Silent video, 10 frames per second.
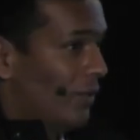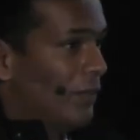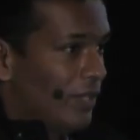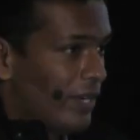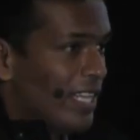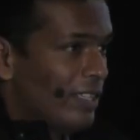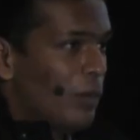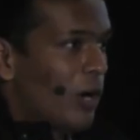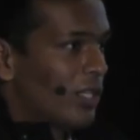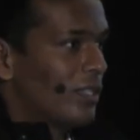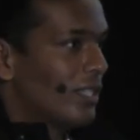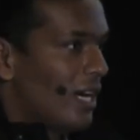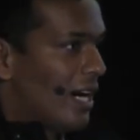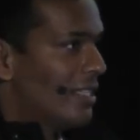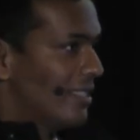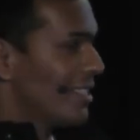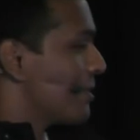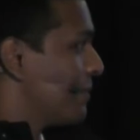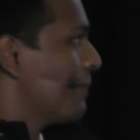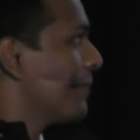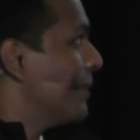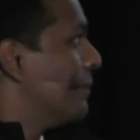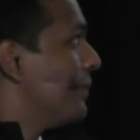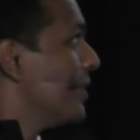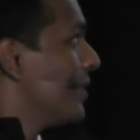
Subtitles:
when we ran the model on this puppy,